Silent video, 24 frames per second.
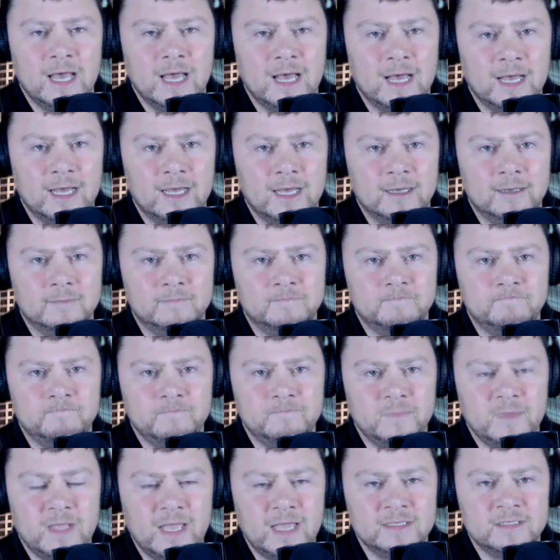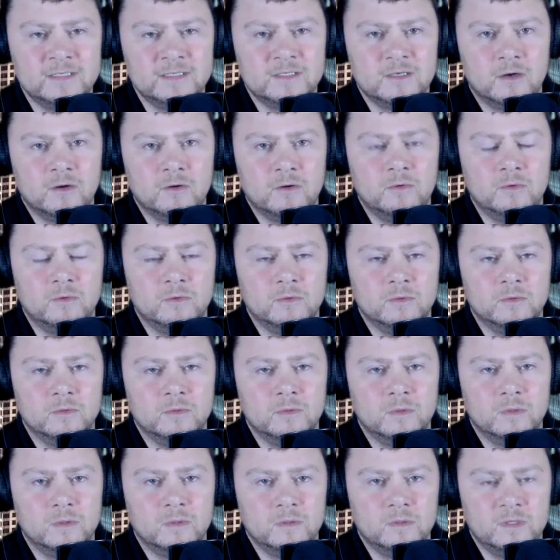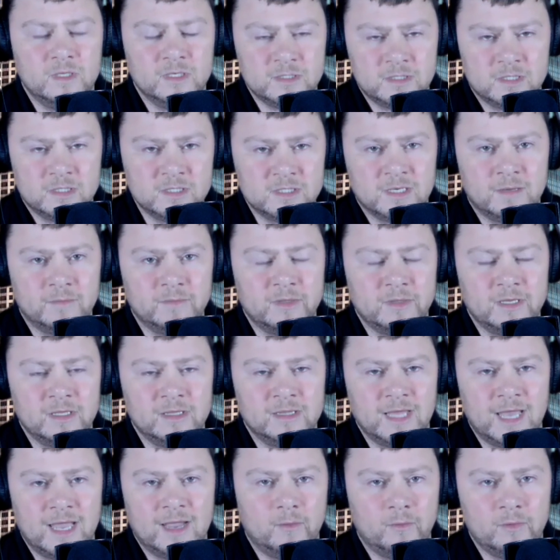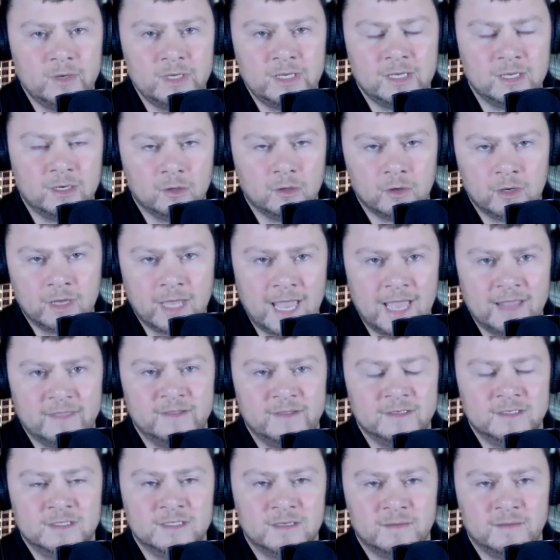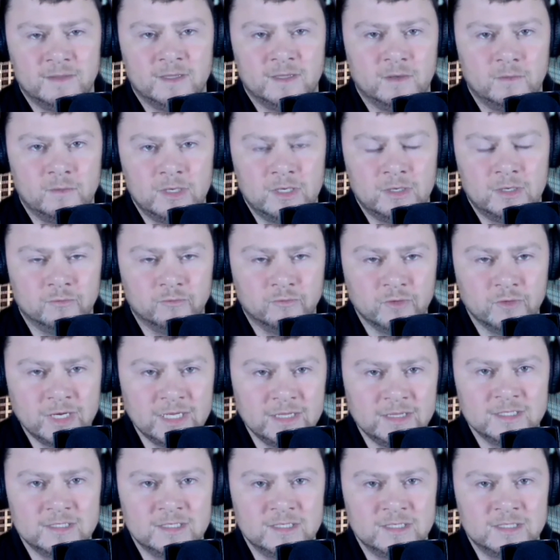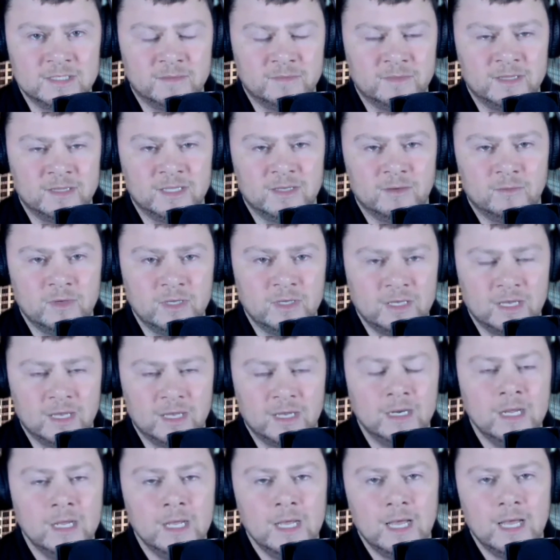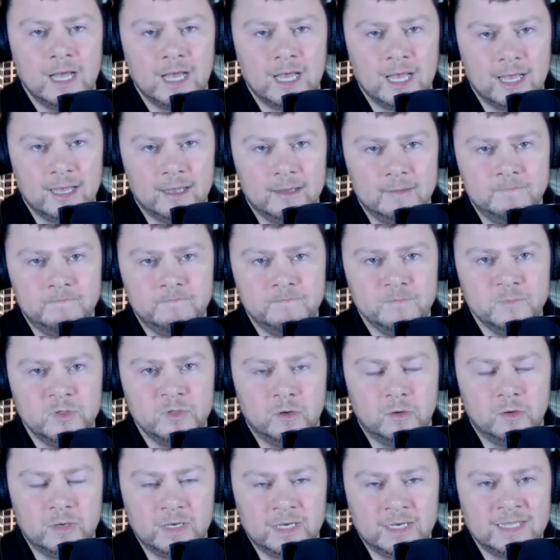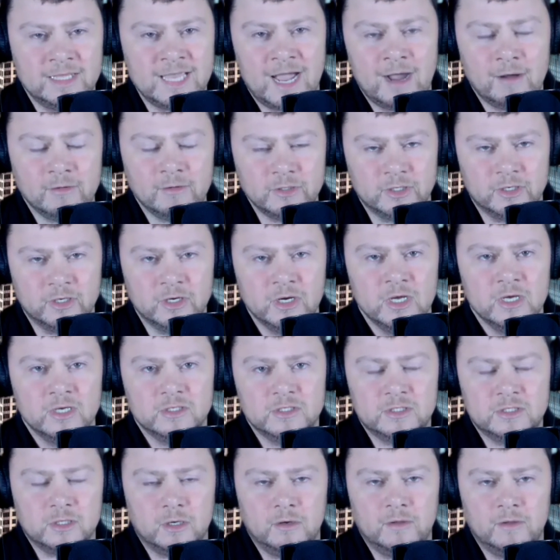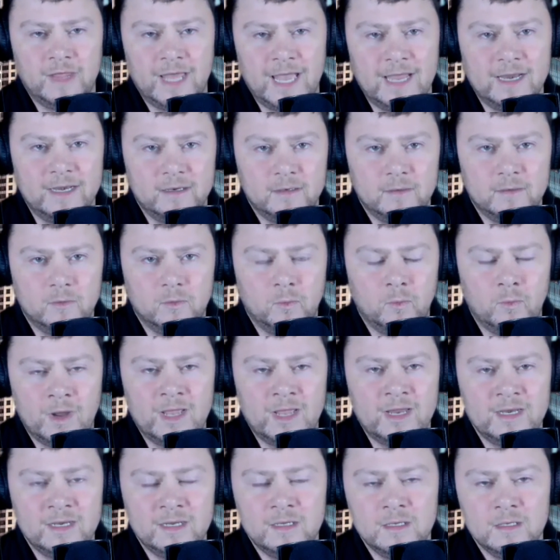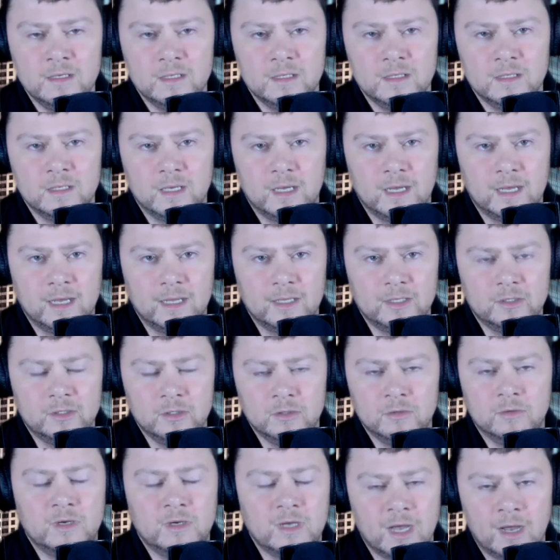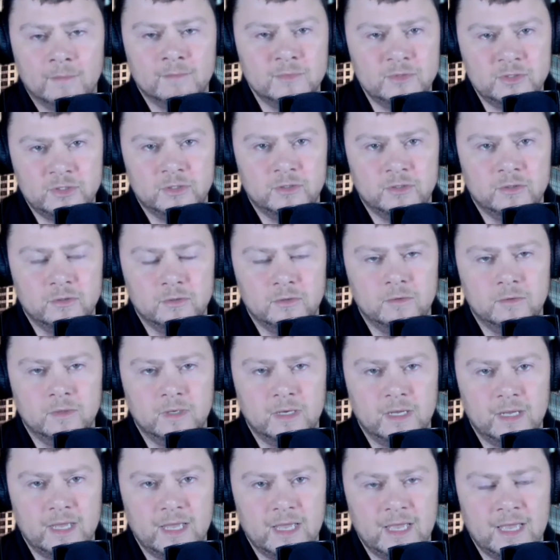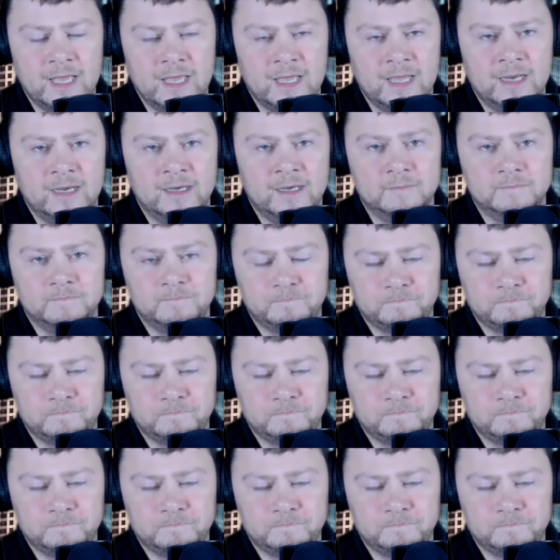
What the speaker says: And so this is something that we can look at. This is something that we can read. This is something that we can encounter, so that when you come to an